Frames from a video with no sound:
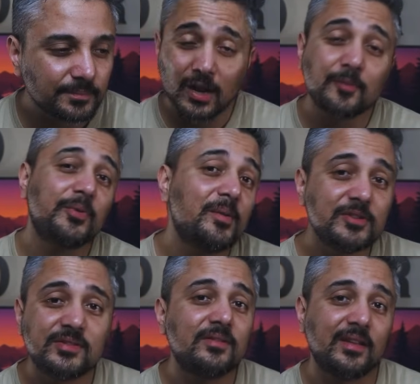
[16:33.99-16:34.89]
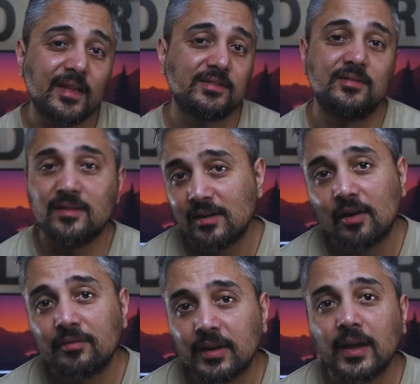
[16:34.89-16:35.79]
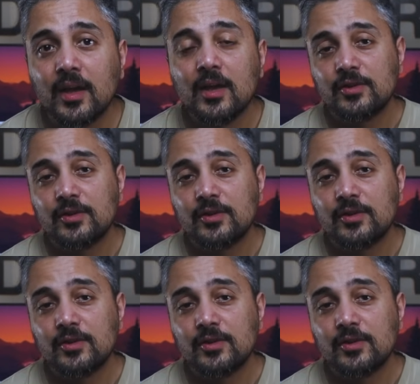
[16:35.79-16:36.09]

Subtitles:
But I'll promise you that that's not enough. Like,